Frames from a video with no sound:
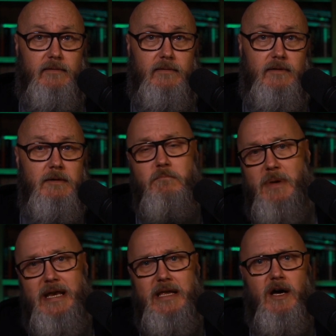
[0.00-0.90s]

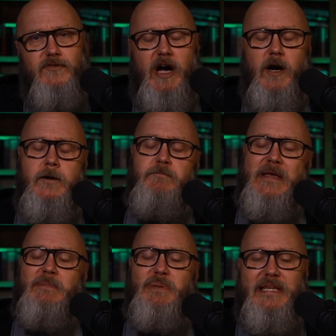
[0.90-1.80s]
Many of our
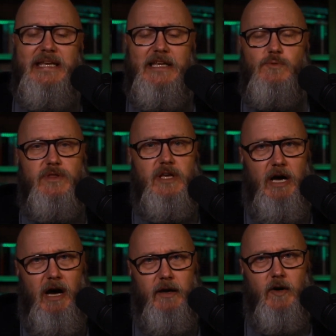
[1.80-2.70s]
pleadings with
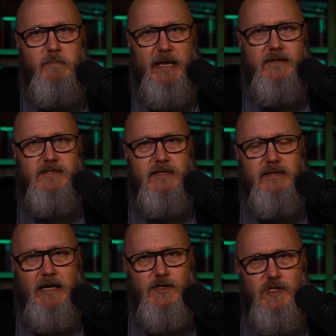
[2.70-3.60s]
God are based
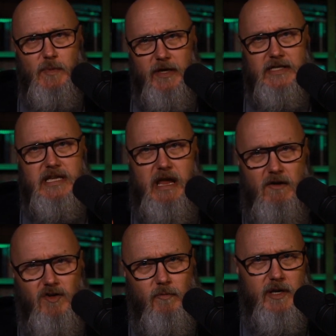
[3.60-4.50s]
not just upon his
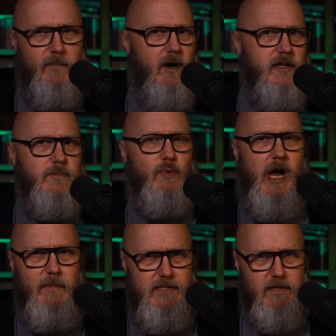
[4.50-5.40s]
character, but upon his
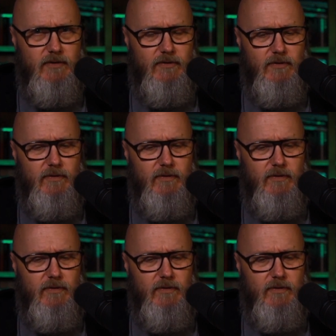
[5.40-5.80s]
promises.